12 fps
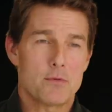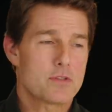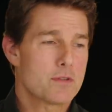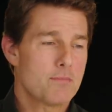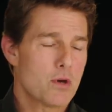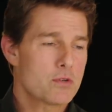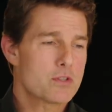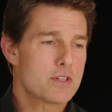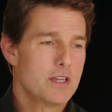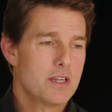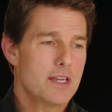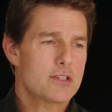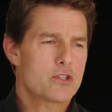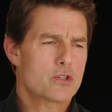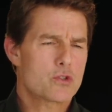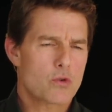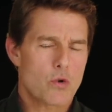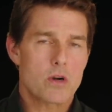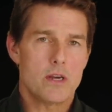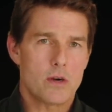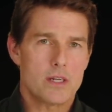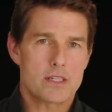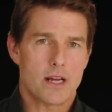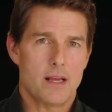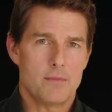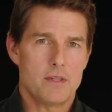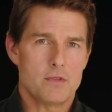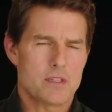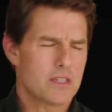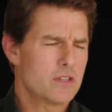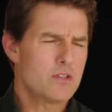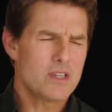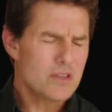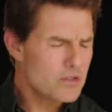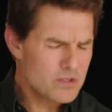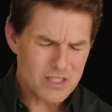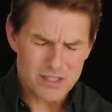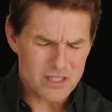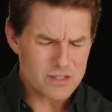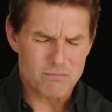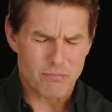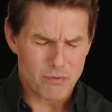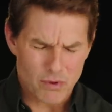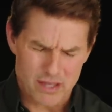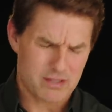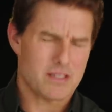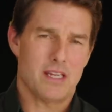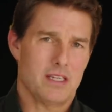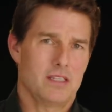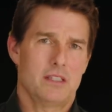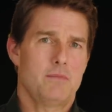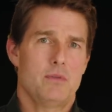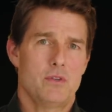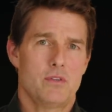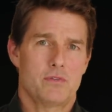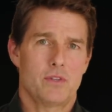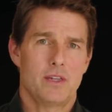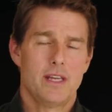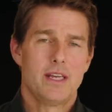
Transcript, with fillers: It was the most extraordinary time in New Zealand. New Zealand is breathtakingly beautiful.